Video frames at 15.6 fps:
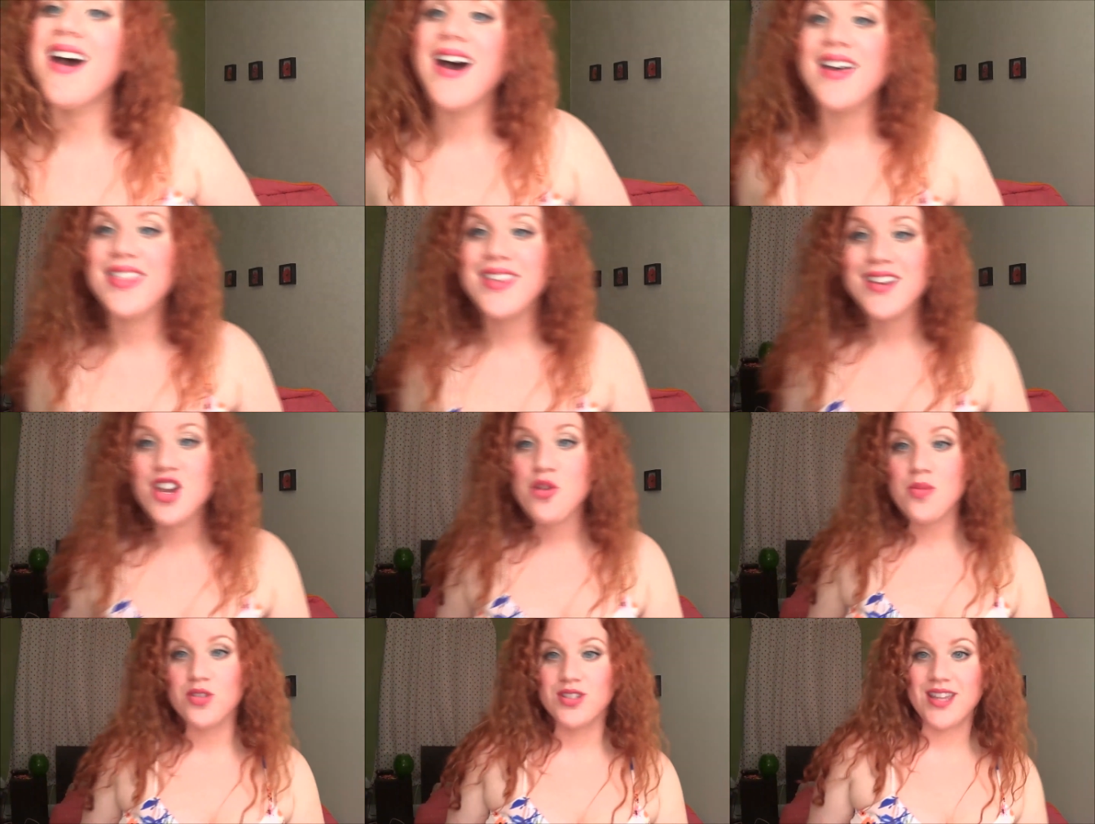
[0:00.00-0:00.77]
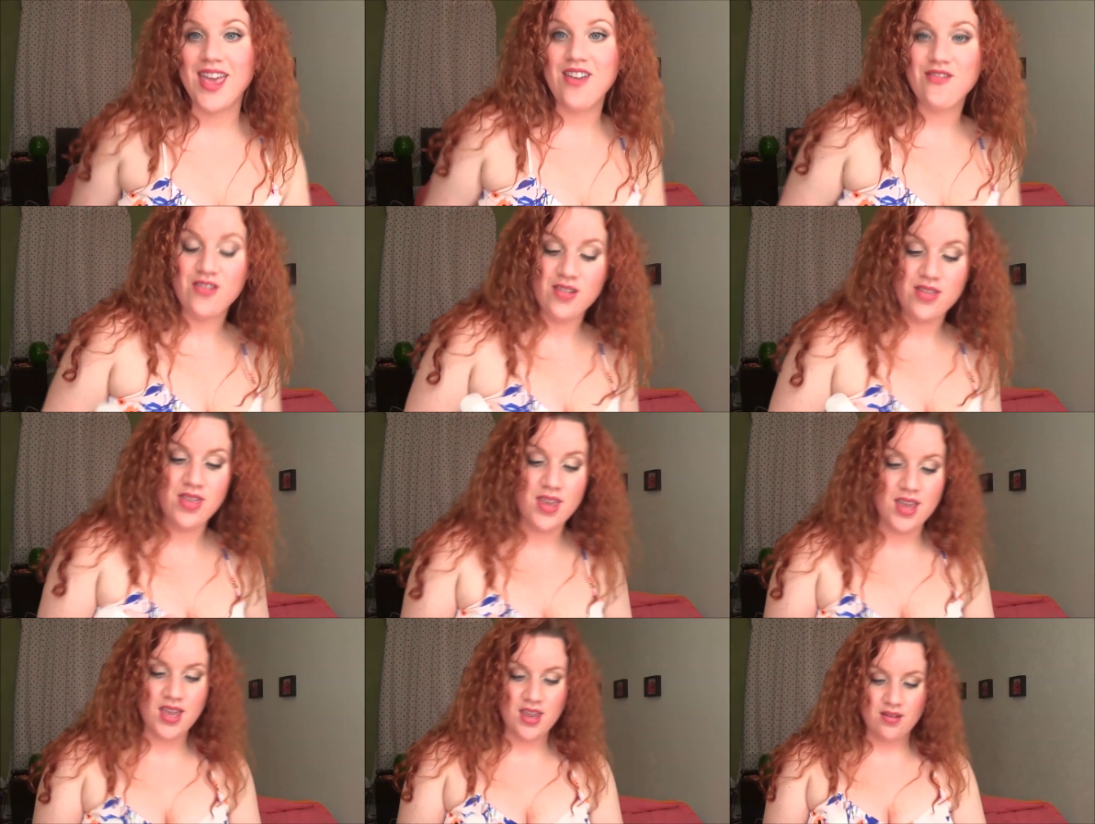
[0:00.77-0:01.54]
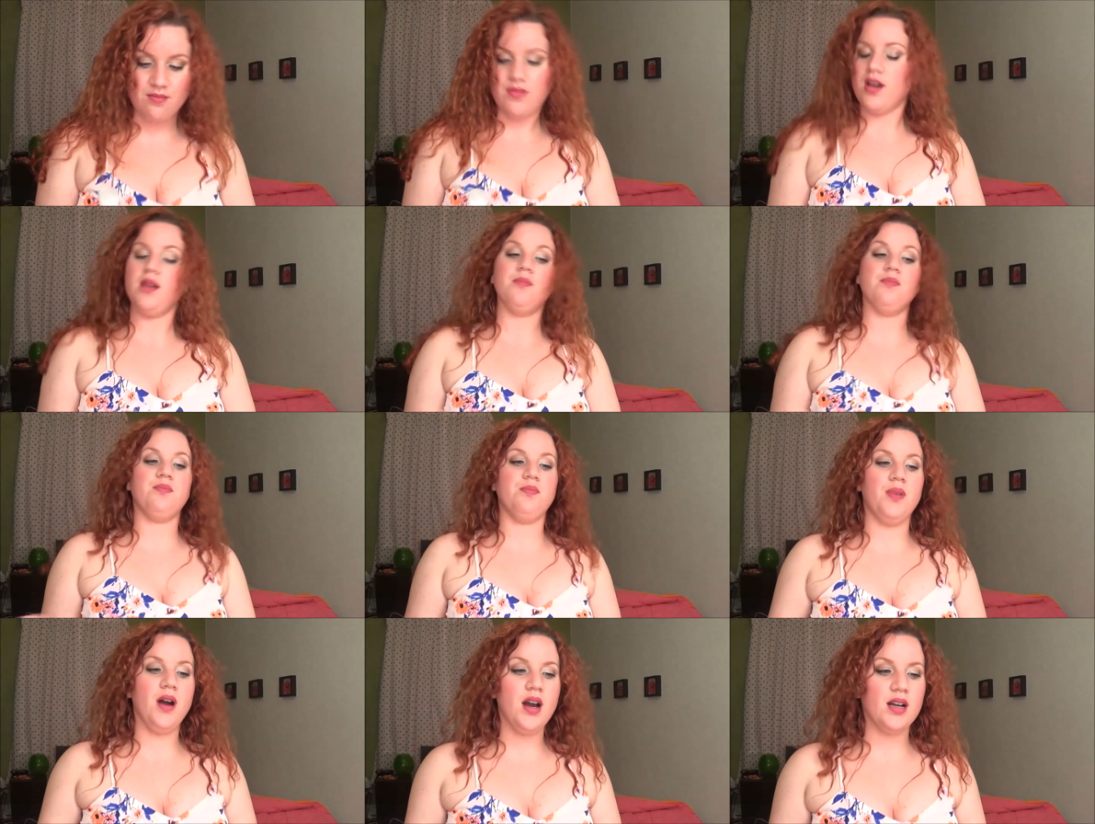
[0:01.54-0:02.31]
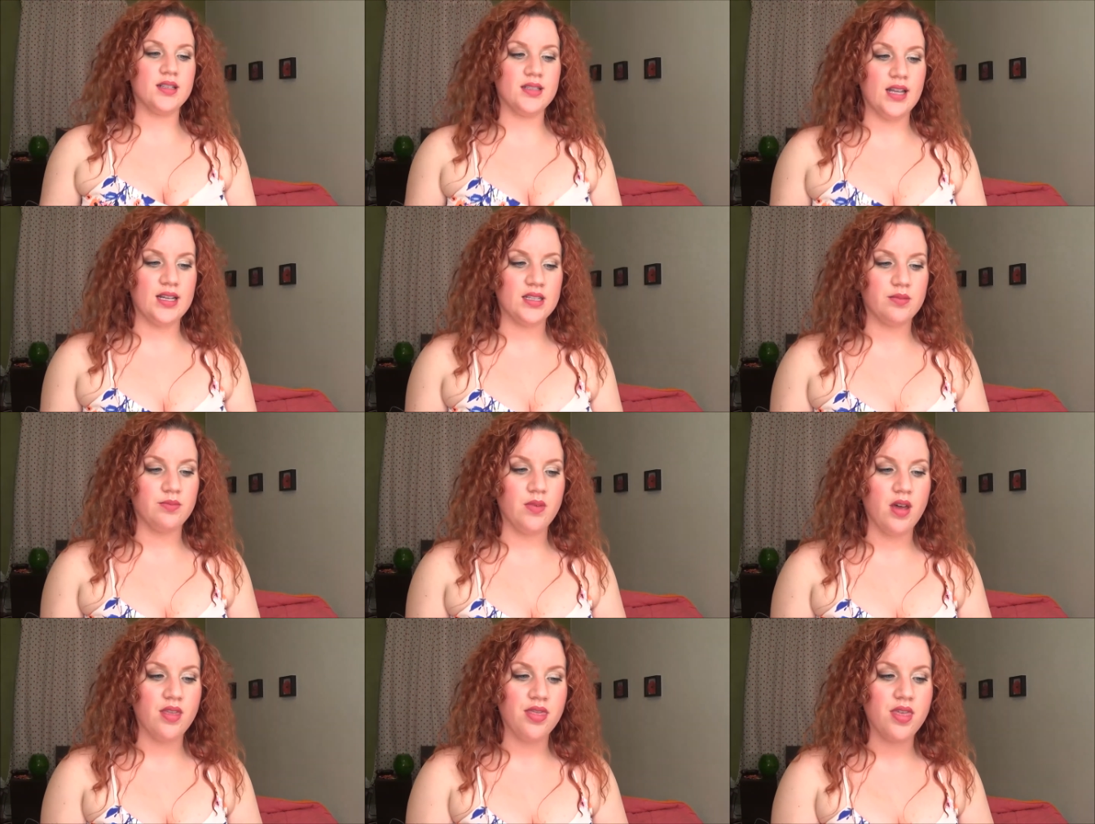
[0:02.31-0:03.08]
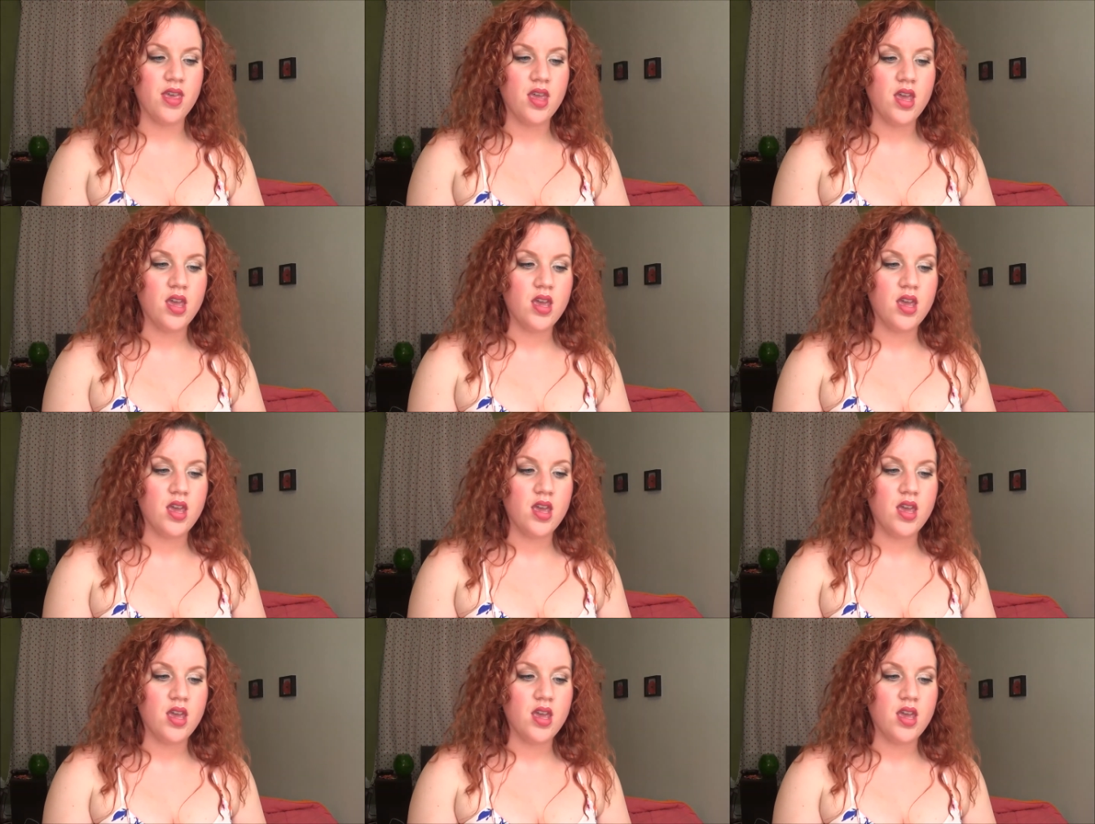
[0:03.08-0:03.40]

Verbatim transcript: I think almost everything in my box last month,